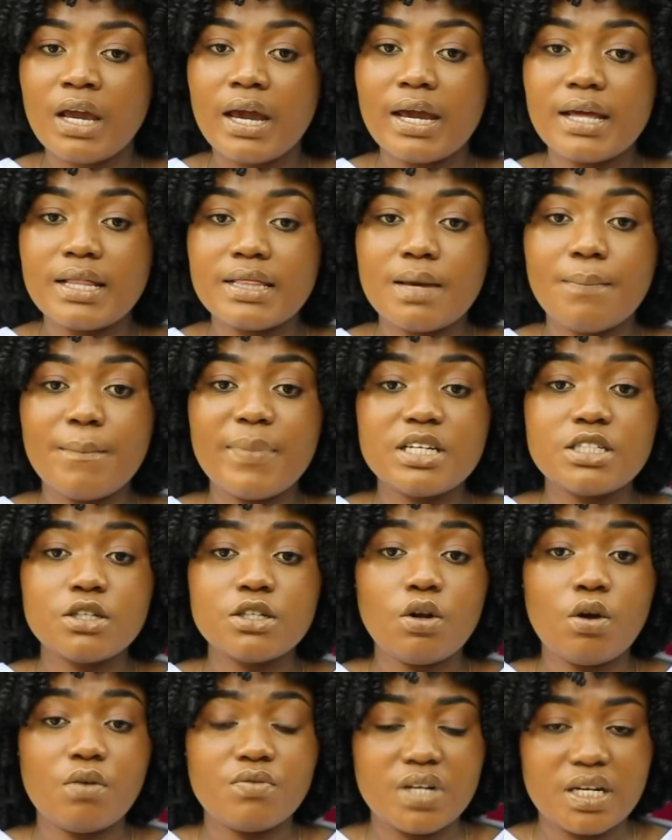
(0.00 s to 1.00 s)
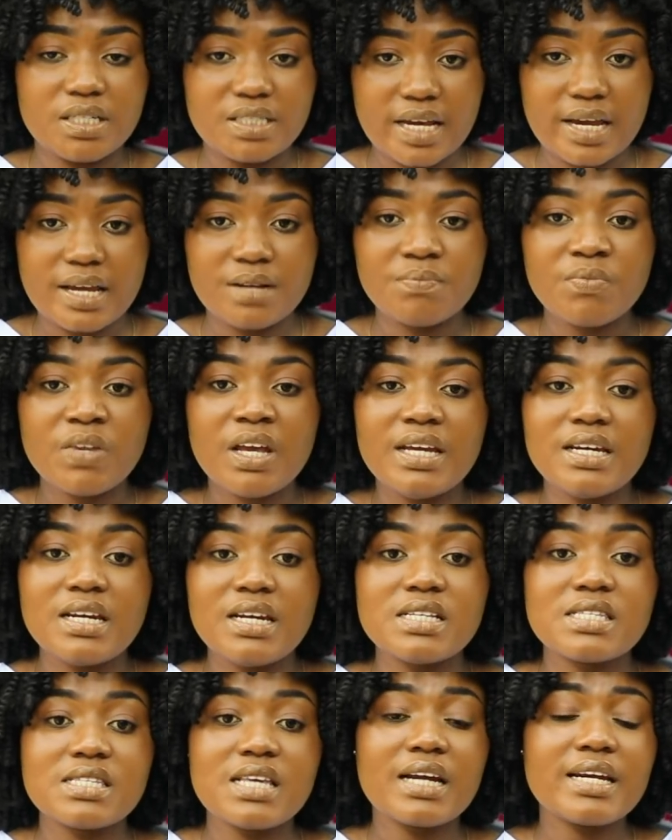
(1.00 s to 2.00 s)
In the middle of the day,
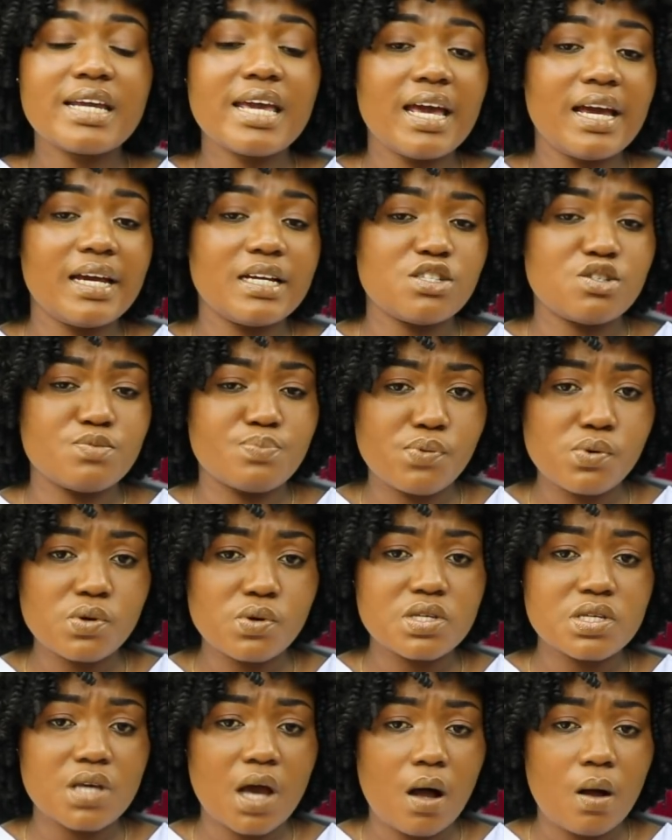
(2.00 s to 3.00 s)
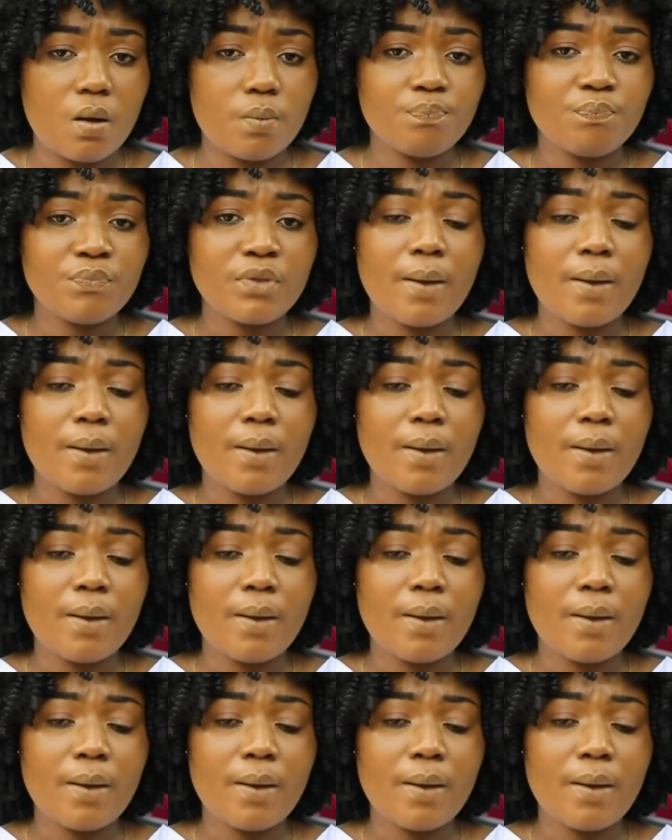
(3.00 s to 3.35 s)
the sun here is brutal.